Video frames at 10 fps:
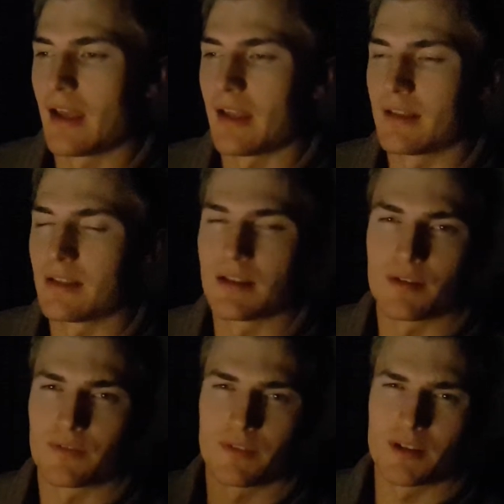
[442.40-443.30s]
and a
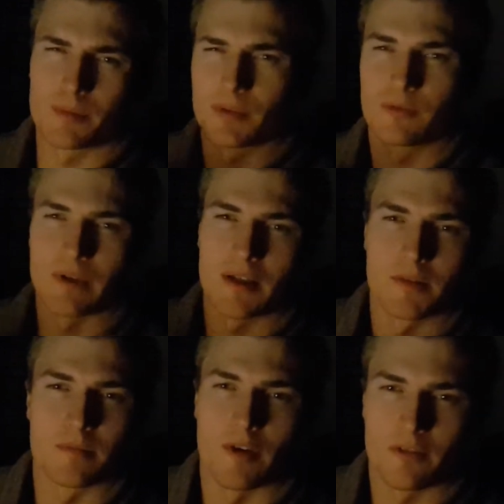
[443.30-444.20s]
couple of
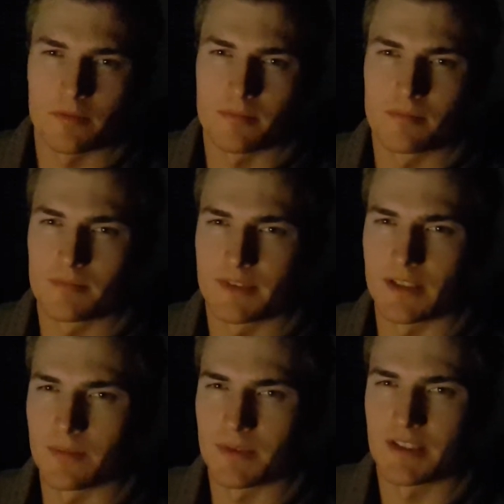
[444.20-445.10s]
random off
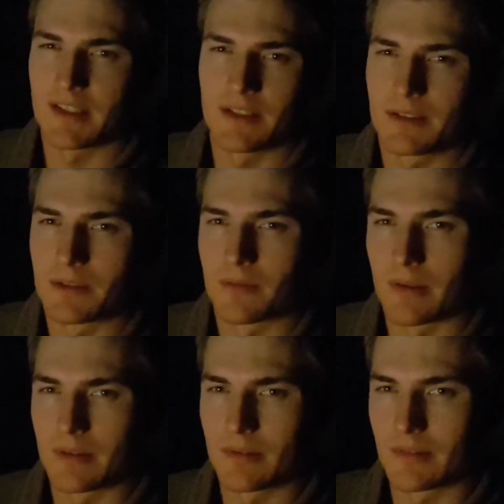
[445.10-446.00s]
syllabus things as
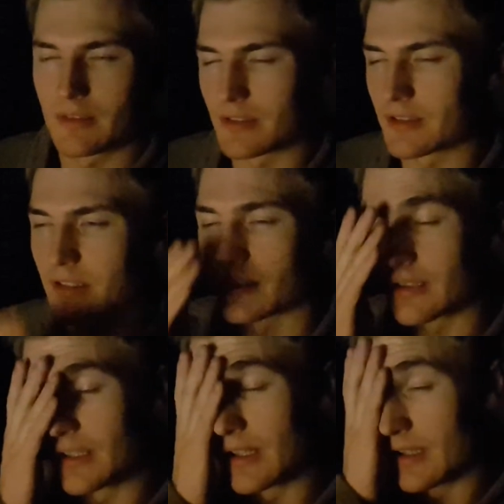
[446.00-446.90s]
well, just to,
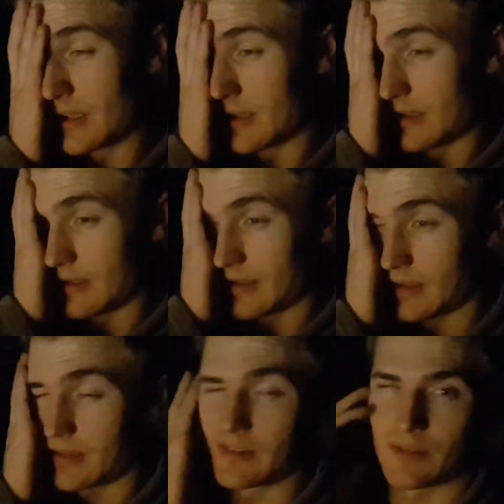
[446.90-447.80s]

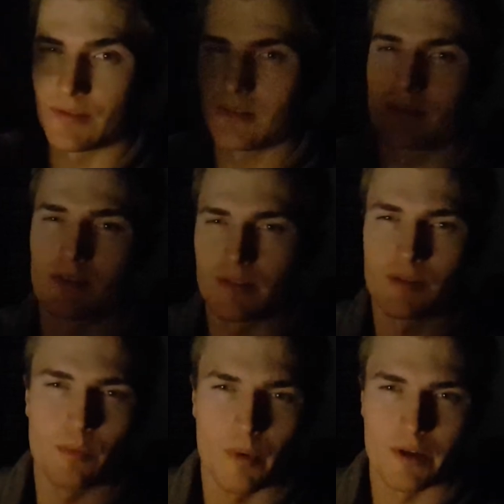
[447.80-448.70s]
because
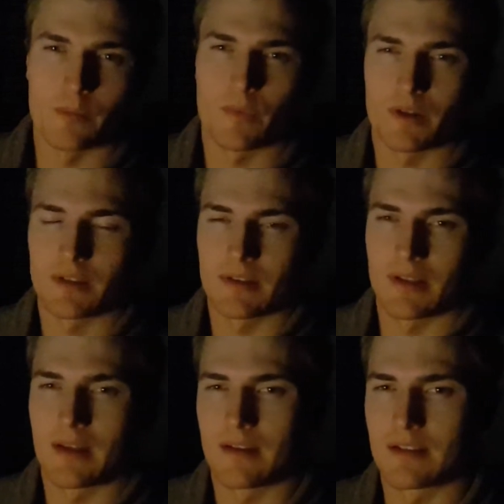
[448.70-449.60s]
it's one-on-one,
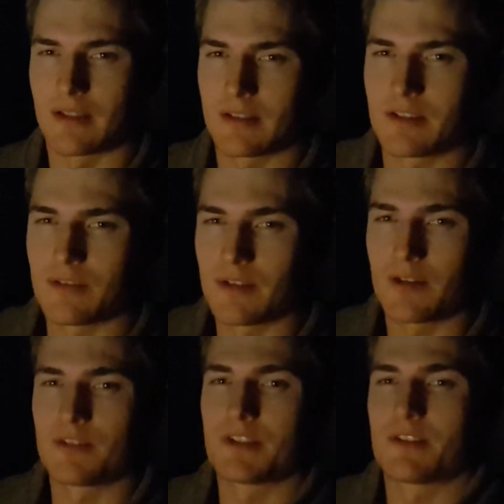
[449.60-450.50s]
it's like 2
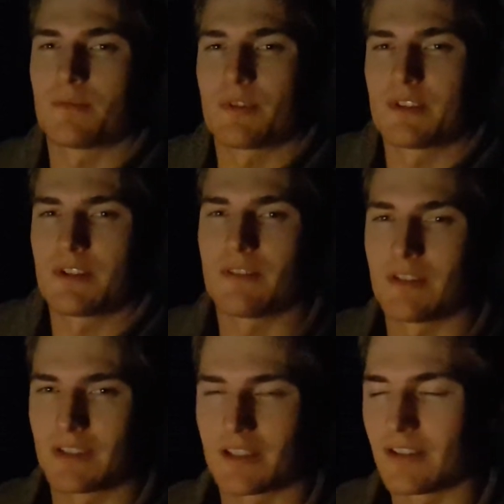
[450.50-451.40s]
coaches and 1 student,
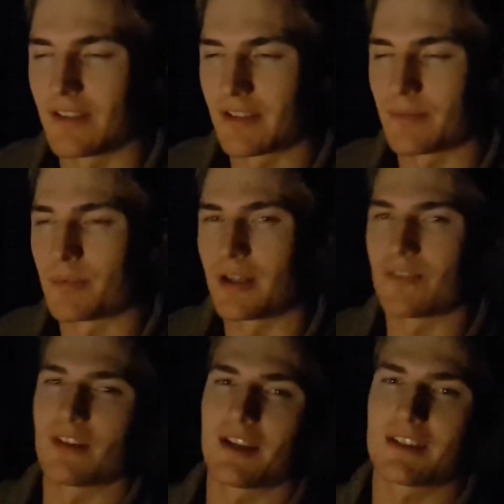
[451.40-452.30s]
it's kind of like a
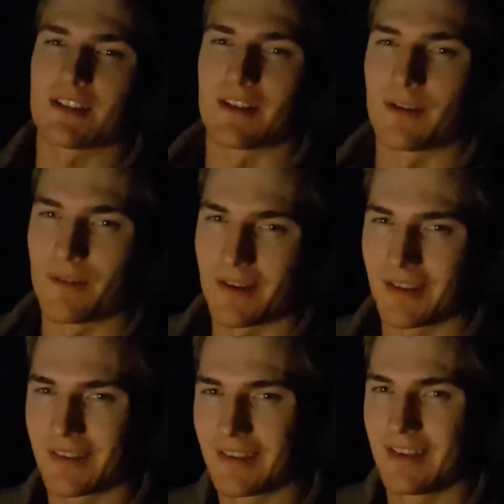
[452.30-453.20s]
private lesson anyway.
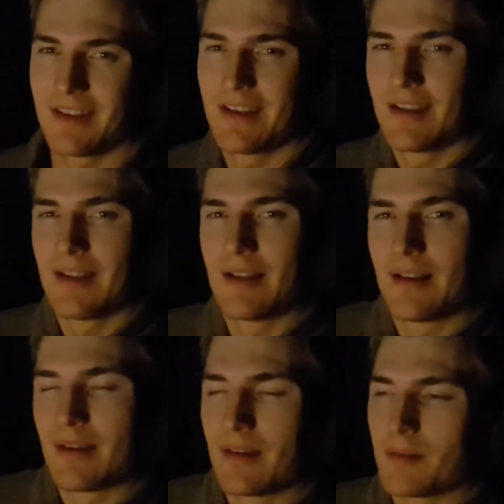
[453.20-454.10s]

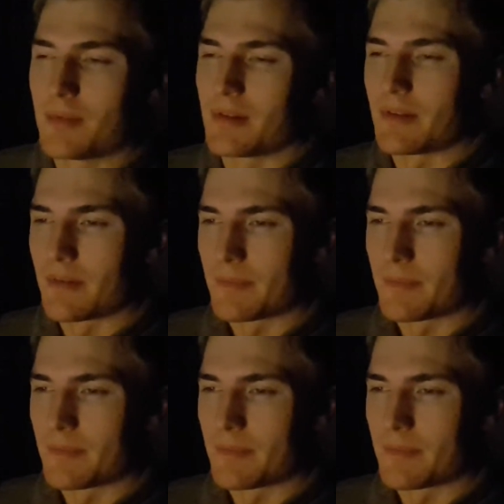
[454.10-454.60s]
But